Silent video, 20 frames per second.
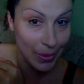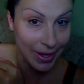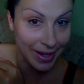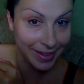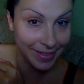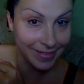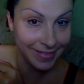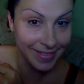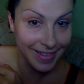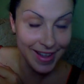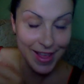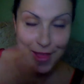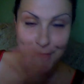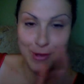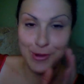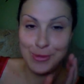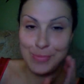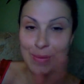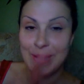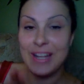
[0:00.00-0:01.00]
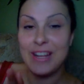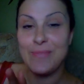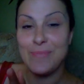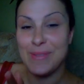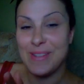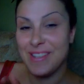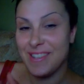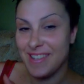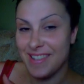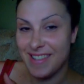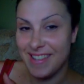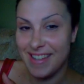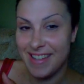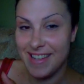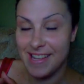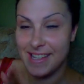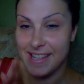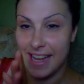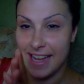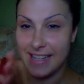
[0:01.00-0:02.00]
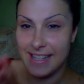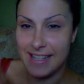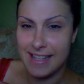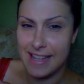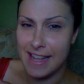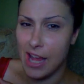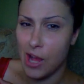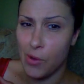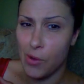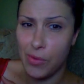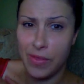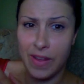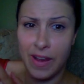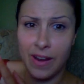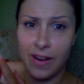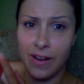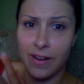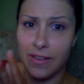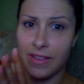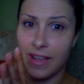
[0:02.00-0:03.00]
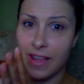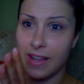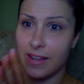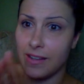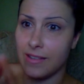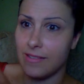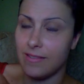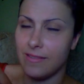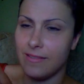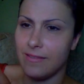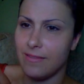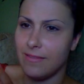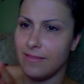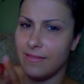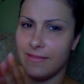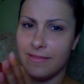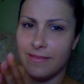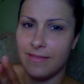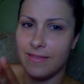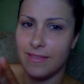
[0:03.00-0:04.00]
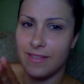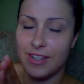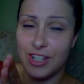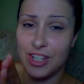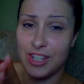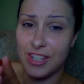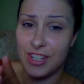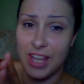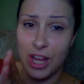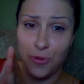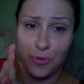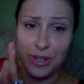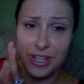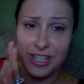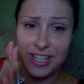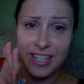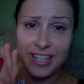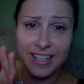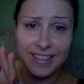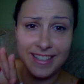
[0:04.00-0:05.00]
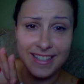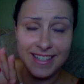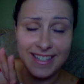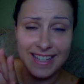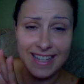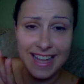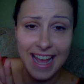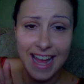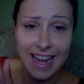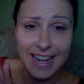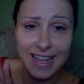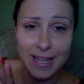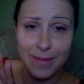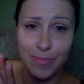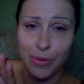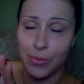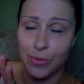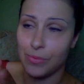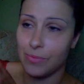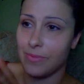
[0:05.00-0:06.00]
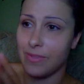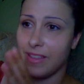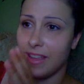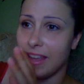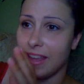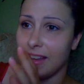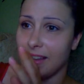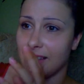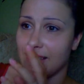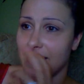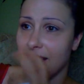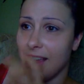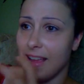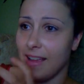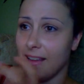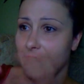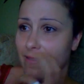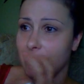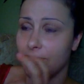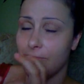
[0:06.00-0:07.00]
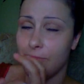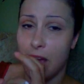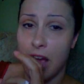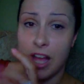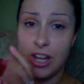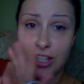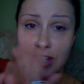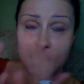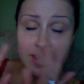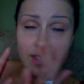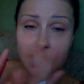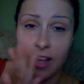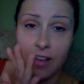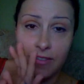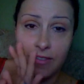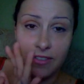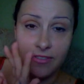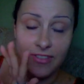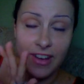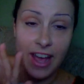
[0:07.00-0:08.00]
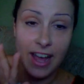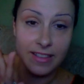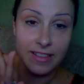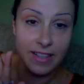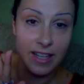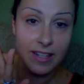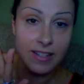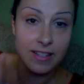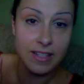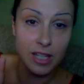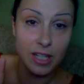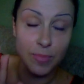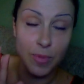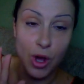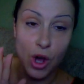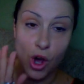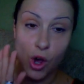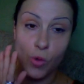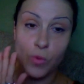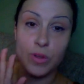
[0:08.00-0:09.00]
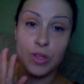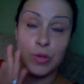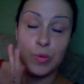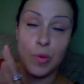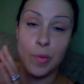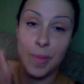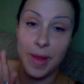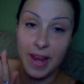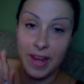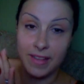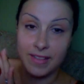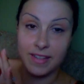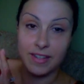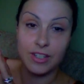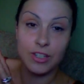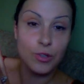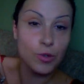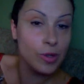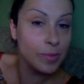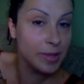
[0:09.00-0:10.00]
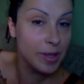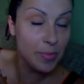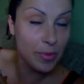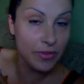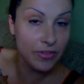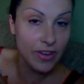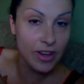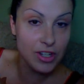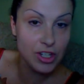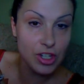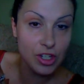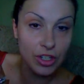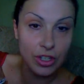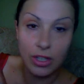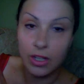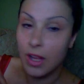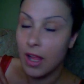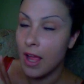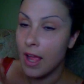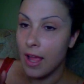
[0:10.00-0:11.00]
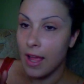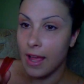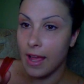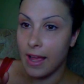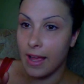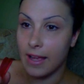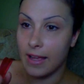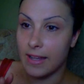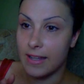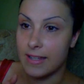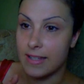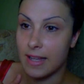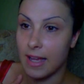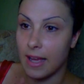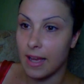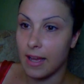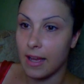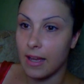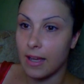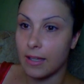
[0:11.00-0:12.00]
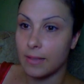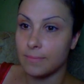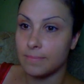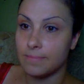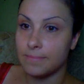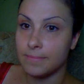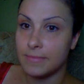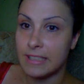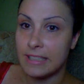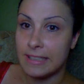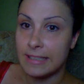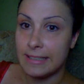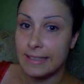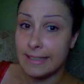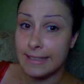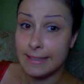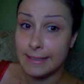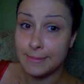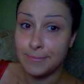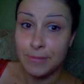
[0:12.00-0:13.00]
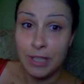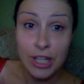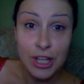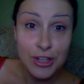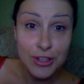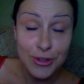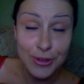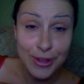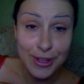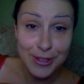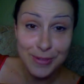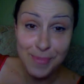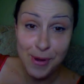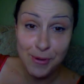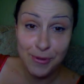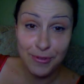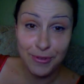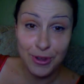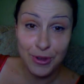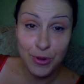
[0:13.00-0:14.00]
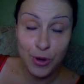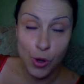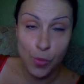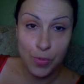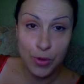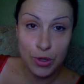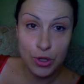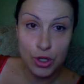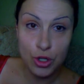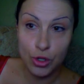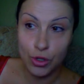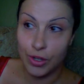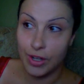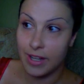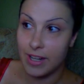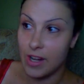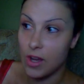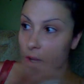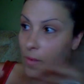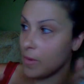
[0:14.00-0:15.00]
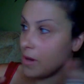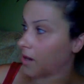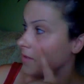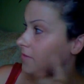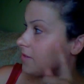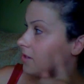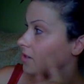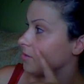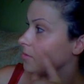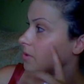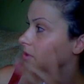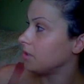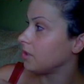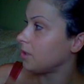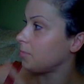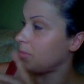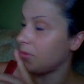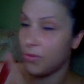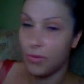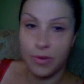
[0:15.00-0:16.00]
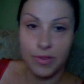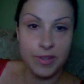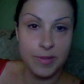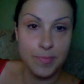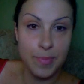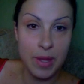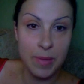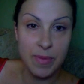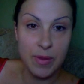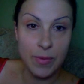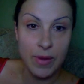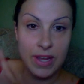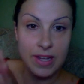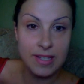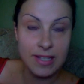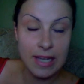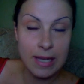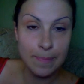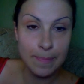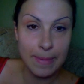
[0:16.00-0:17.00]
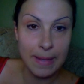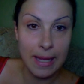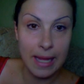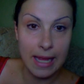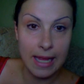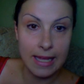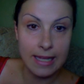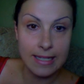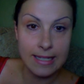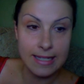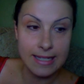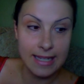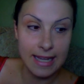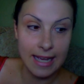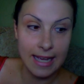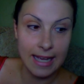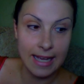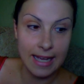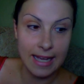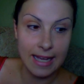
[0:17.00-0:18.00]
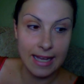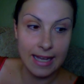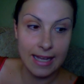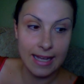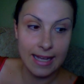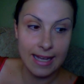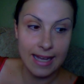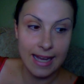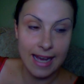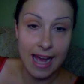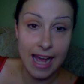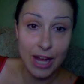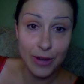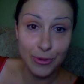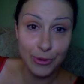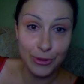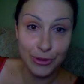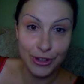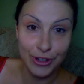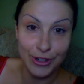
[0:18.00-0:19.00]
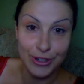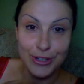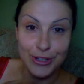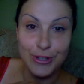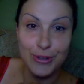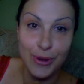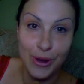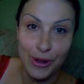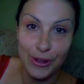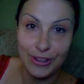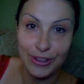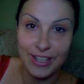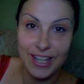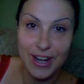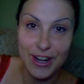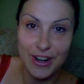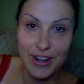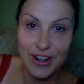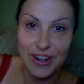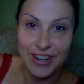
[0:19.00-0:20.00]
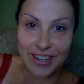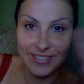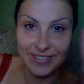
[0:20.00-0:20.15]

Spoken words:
run. There's plenty of businesses I see out there that just get ridiculous and catty about things, and I just love the fact that Sigma always remains extremely professional. And yeah, so that's my review. Hope you enjoyed. Now I'm off to do a look before this baby wakes up, and I will talk to you all later.